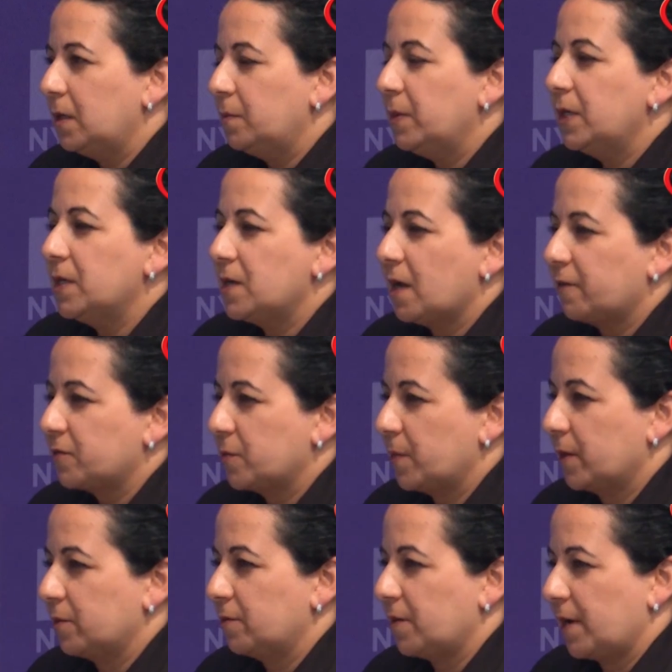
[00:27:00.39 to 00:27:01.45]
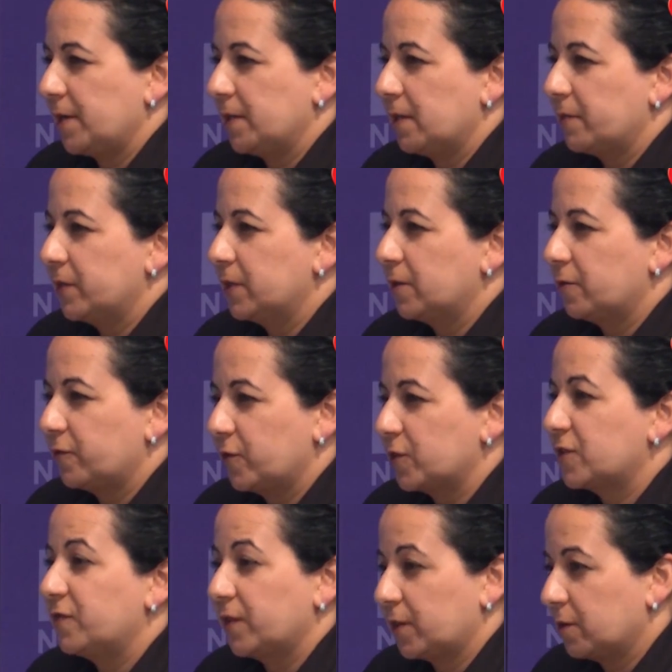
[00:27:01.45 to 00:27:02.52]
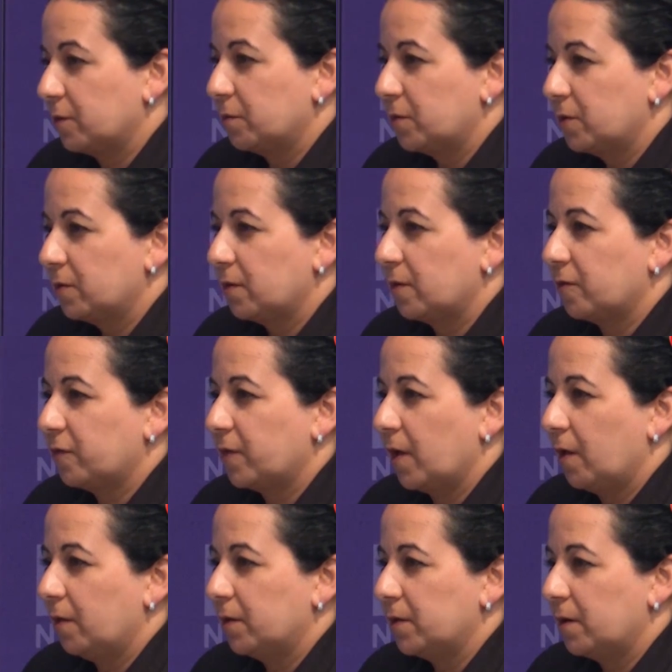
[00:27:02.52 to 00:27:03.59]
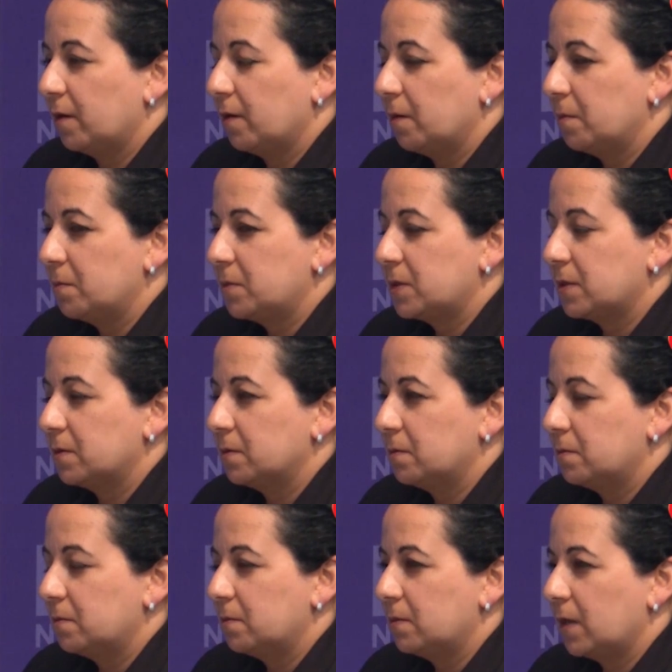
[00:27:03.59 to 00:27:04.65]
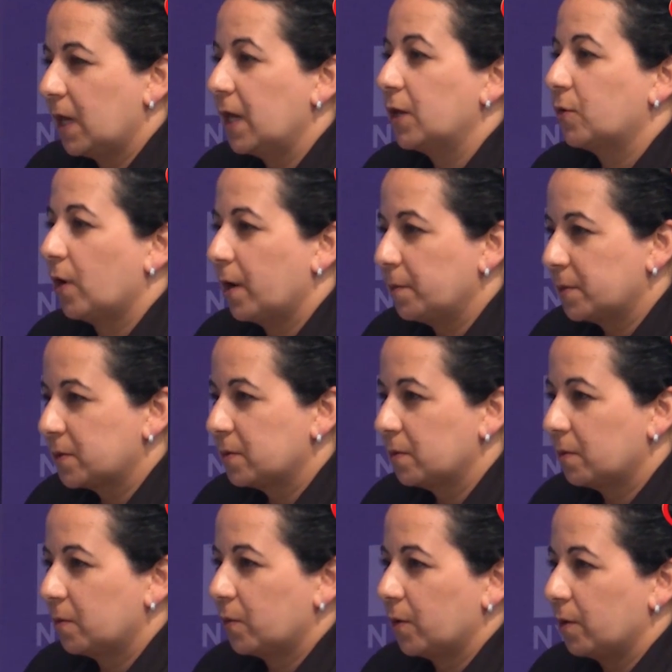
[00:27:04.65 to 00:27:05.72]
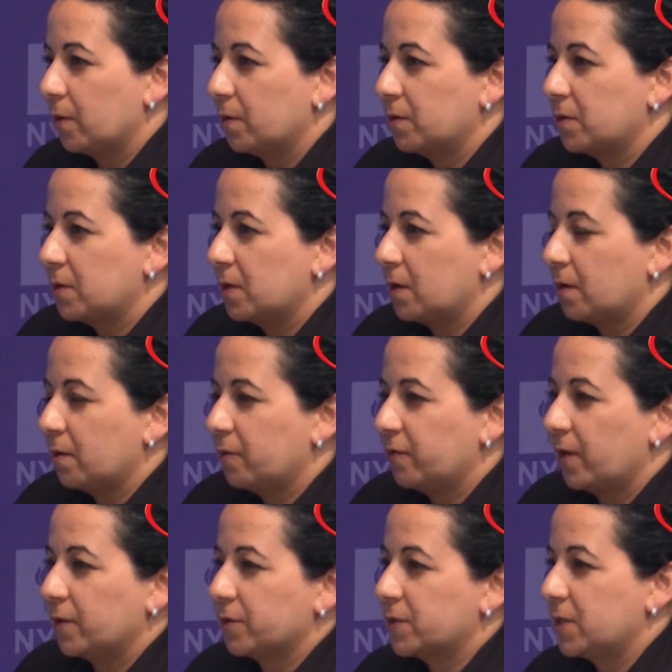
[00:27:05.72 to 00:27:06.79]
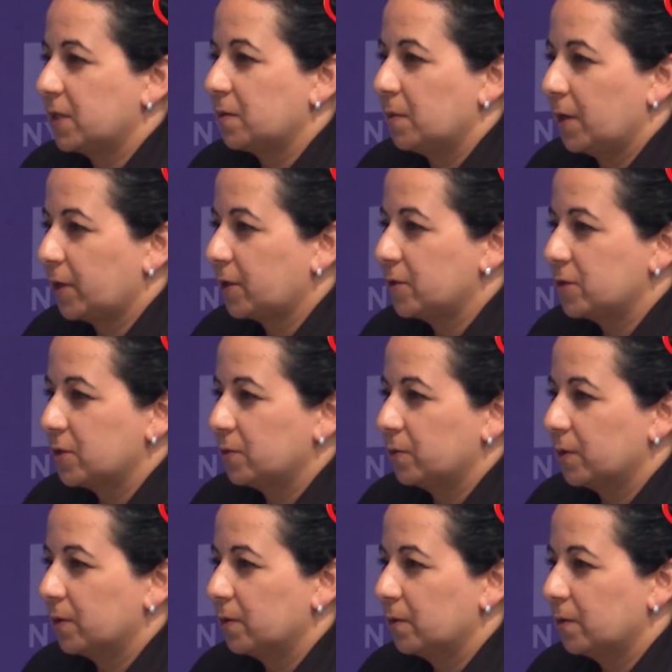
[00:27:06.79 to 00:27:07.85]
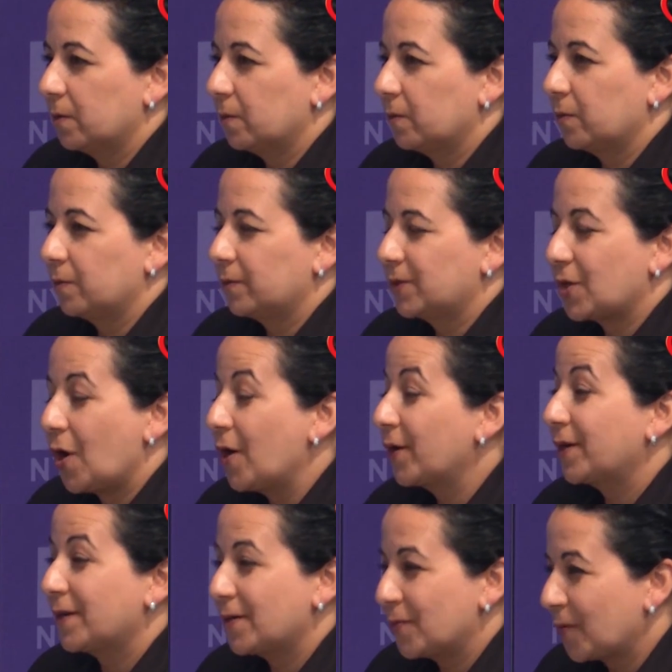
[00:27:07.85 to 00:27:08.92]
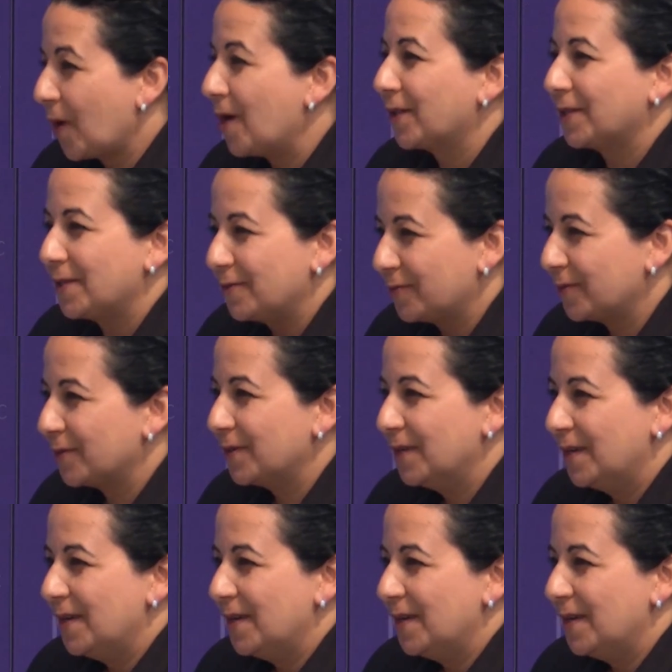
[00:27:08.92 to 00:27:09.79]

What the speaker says: immediate aftermath of 9/11, the first victims that fell to hate crimes were fellow Sikh Americans who were targeted wrongly for